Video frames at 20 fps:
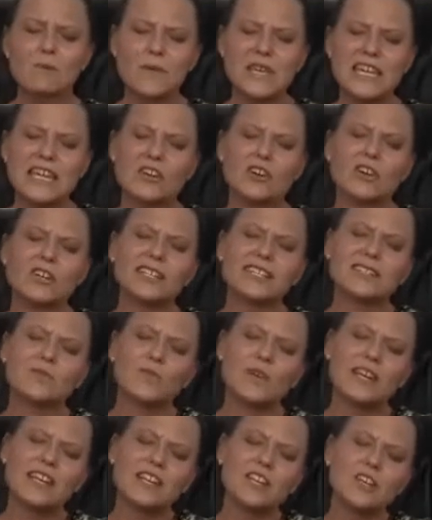Because
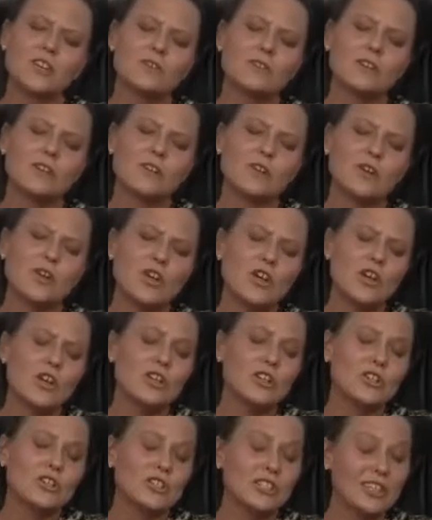when you
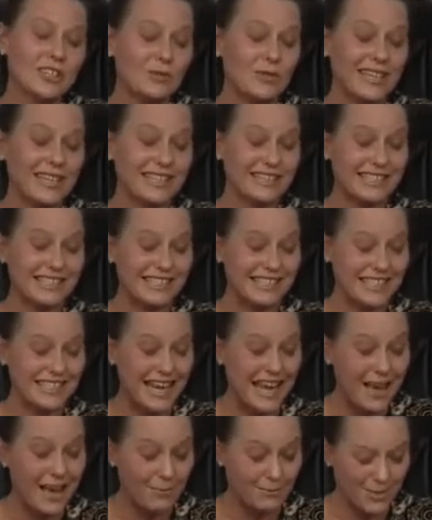learn to
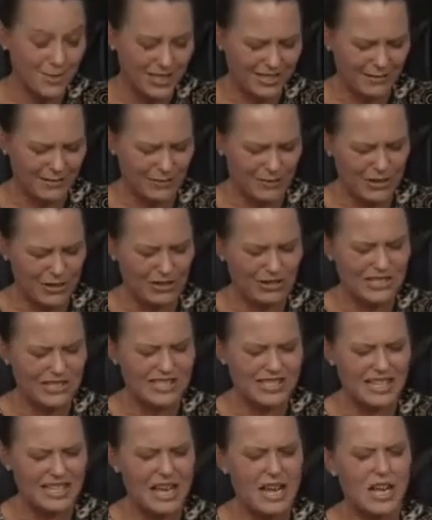accept
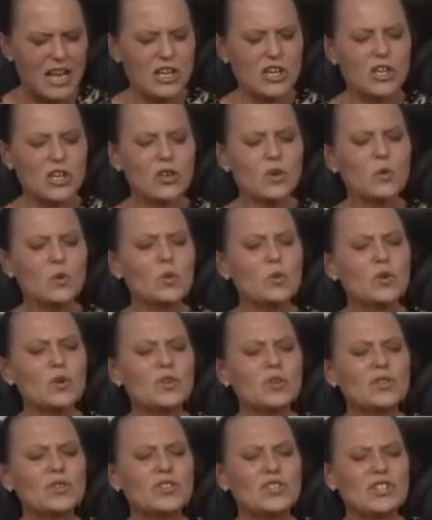this, you
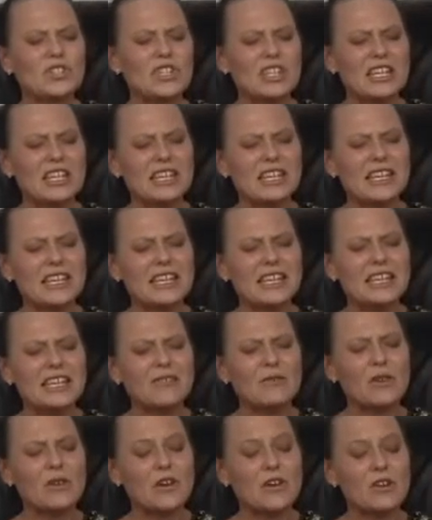will
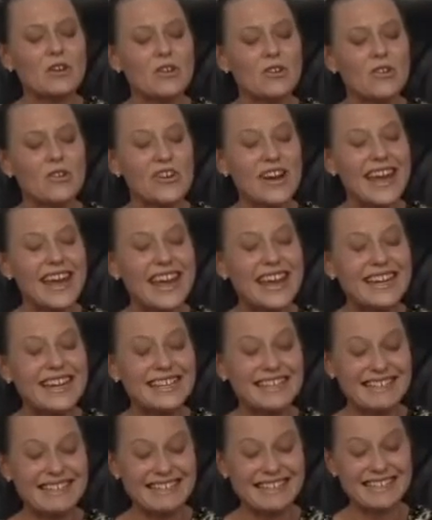see the
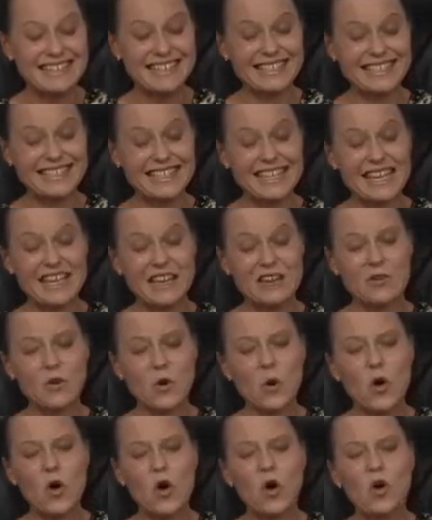greatness in
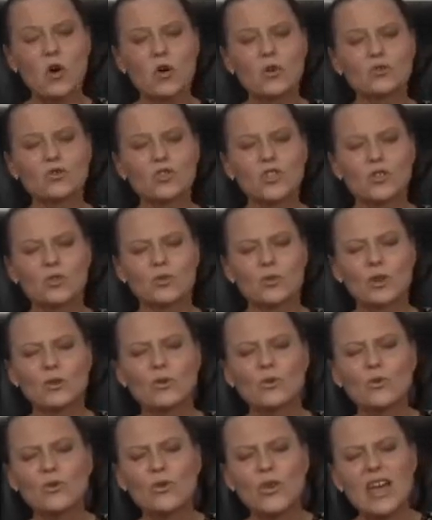all
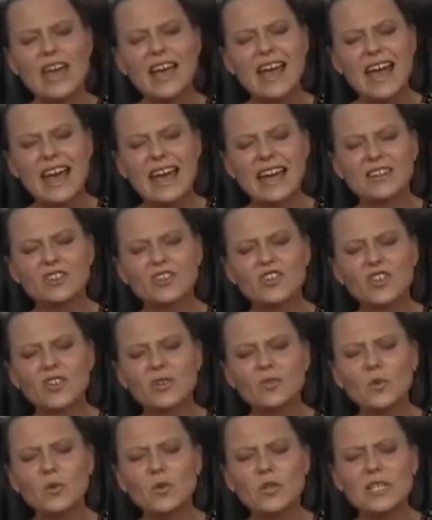truth, and
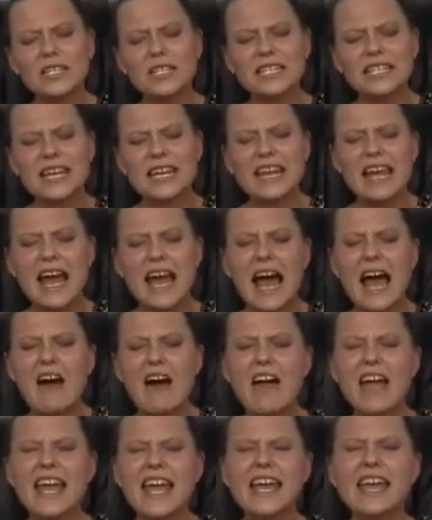you will see
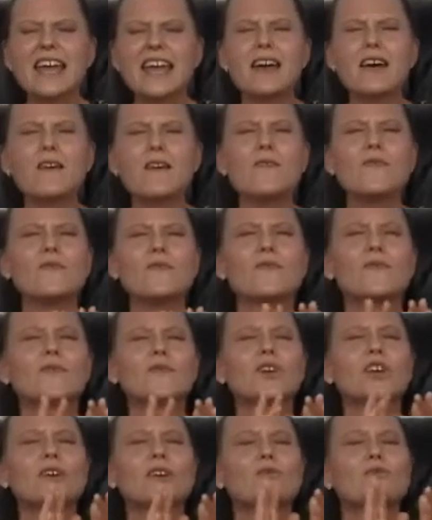how
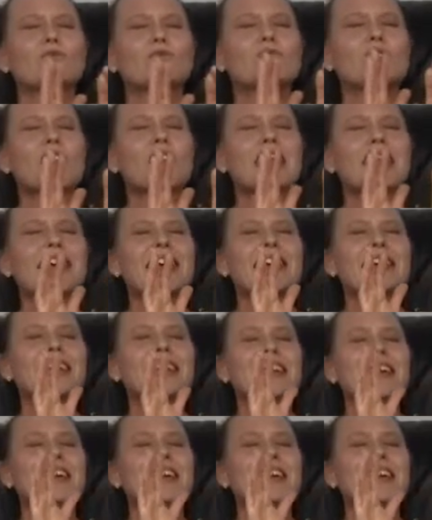everything